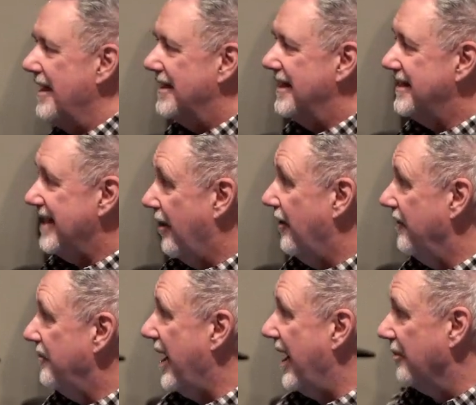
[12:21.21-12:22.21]
The Tower
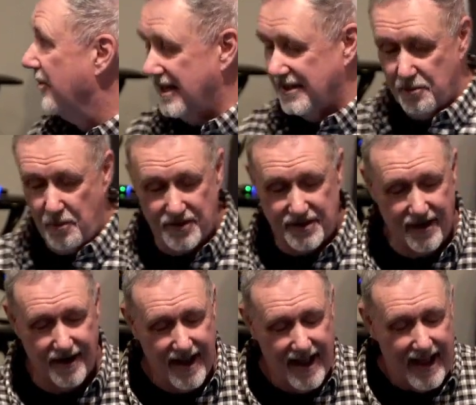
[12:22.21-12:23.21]
of Babel, that's where we
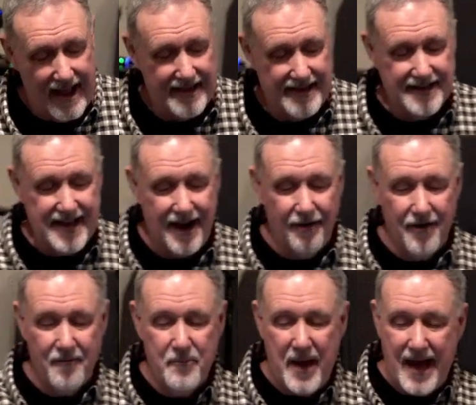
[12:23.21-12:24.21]
start. And the Tower
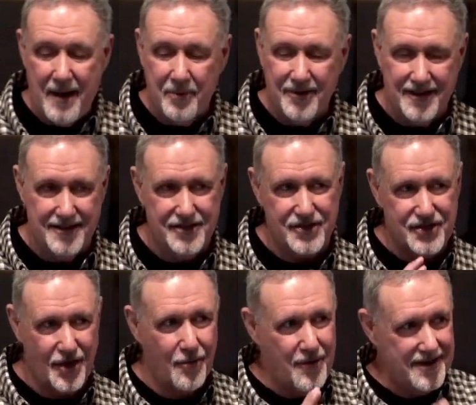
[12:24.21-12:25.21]
of Babel is
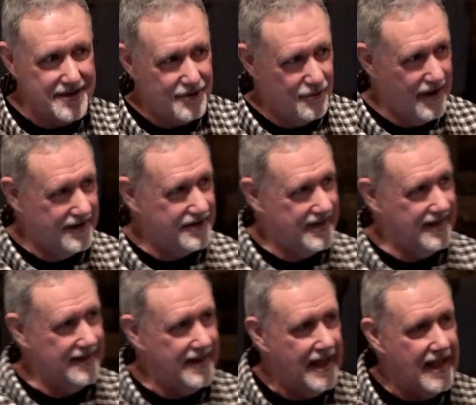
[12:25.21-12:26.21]
so
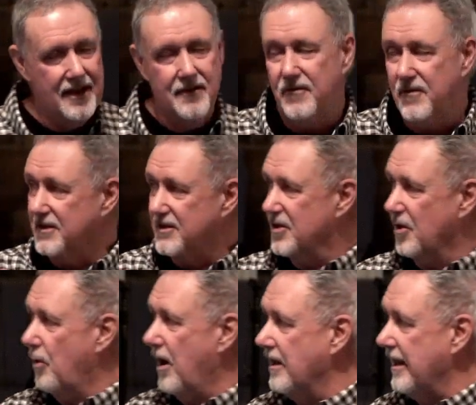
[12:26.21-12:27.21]
interesting and fits so
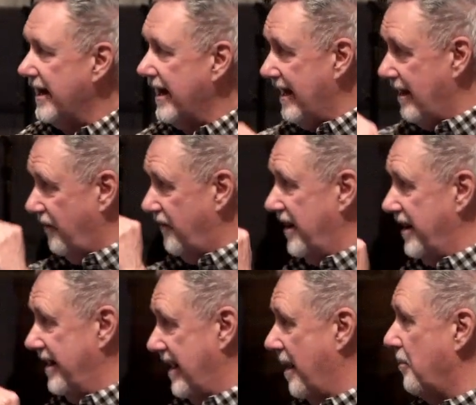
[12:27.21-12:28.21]
well, it'll fit
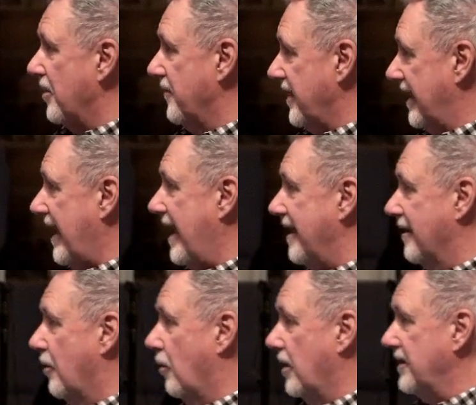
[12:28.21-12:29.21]
a number of the
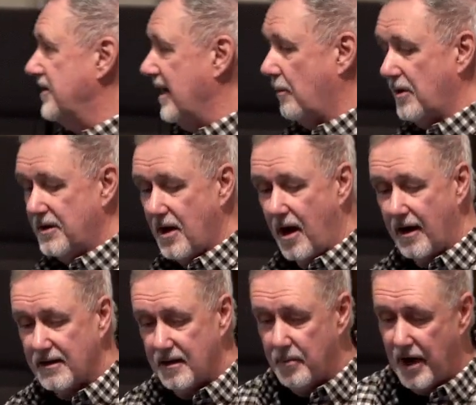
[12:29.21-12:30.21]
categories that we
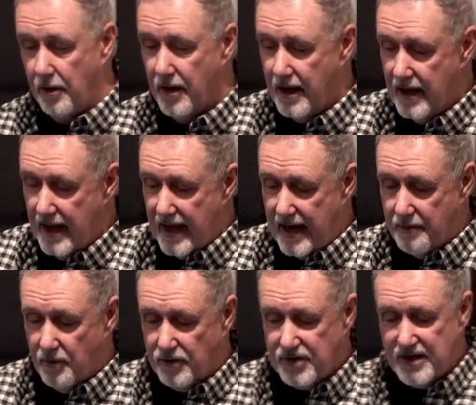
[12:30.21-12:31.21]
talked about.
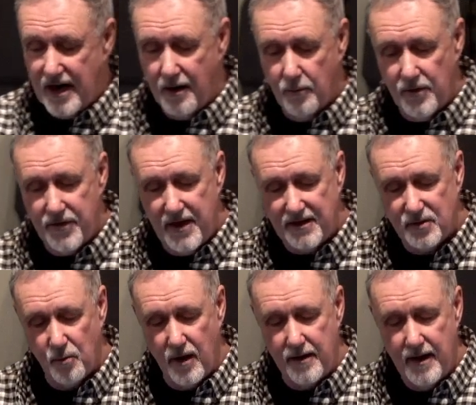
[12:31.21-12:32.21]
And we'll start with
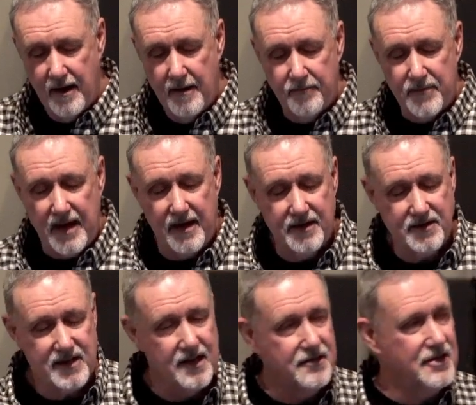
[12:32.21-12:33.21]
this one,
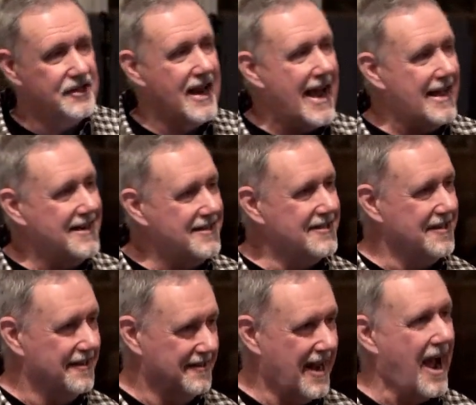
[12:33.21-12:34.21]
is
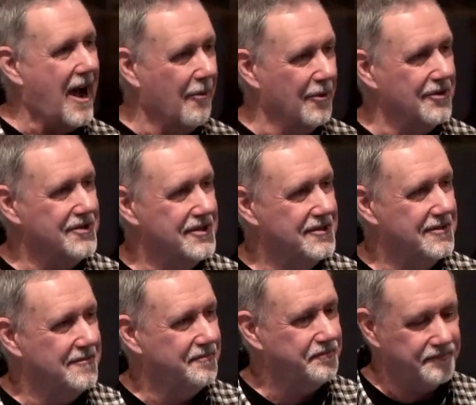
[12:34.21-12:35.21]
status towers.
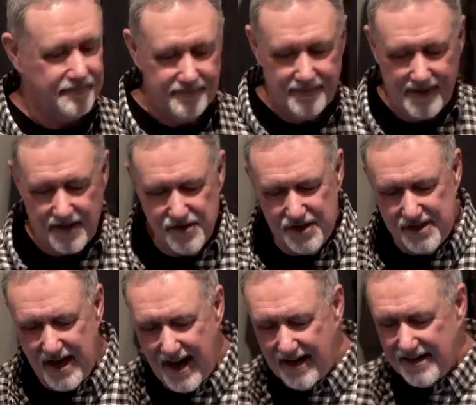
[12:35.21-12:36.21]

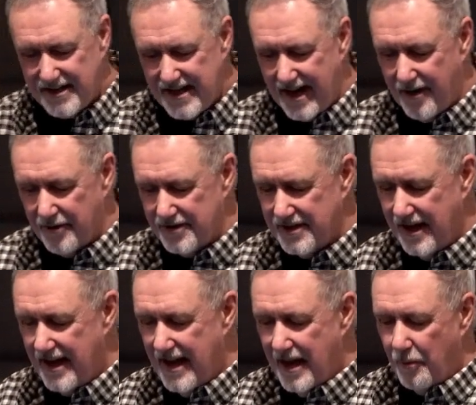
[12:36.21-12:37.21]
Status towers.
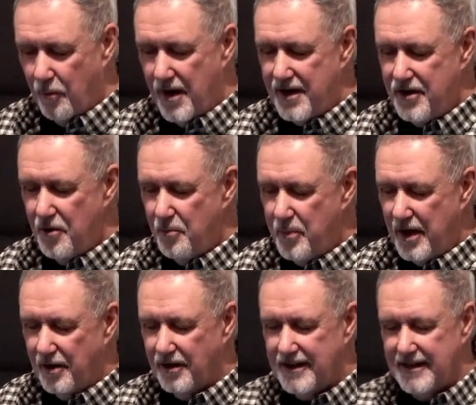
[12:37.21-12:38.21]
When you
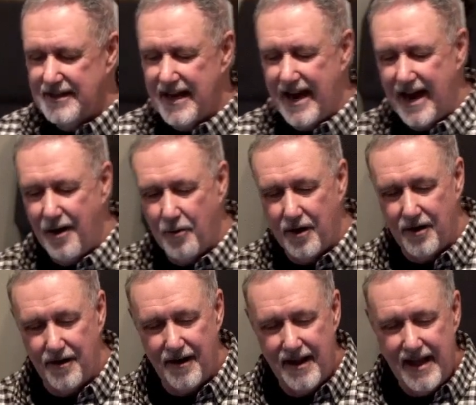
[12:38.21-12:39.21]
build a
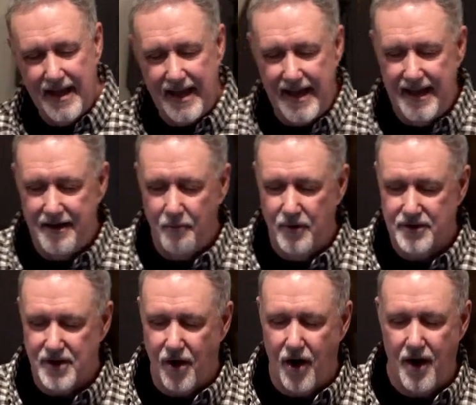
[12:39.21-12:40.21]
tower, it
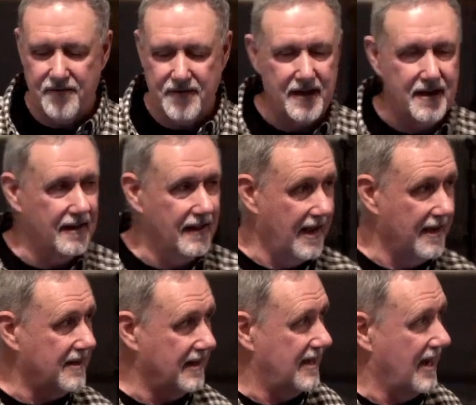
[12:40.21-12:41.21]
was often
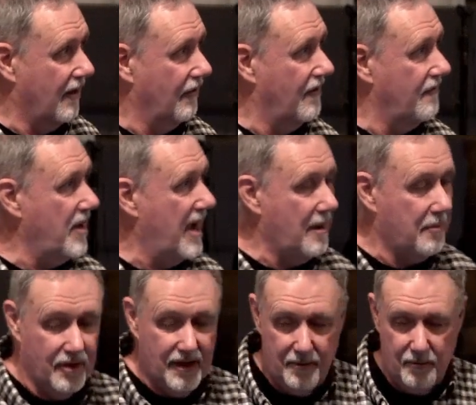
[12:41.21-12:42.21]
like the Tower of
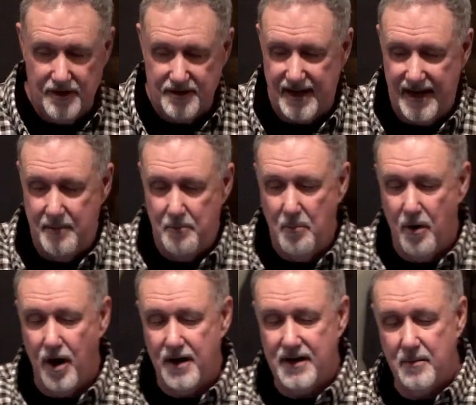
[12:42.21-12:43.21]
Babel, it was a
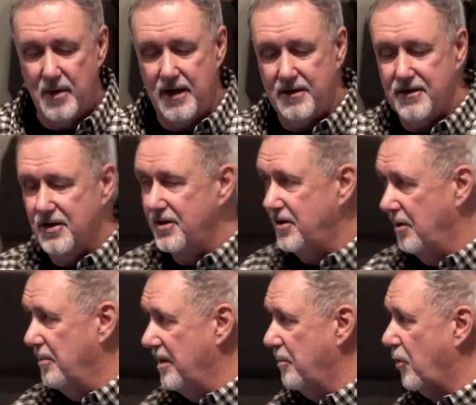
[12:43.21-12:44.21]
monument to
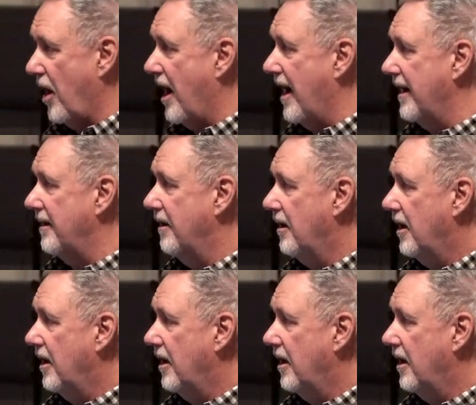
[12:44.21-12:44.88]
human pride.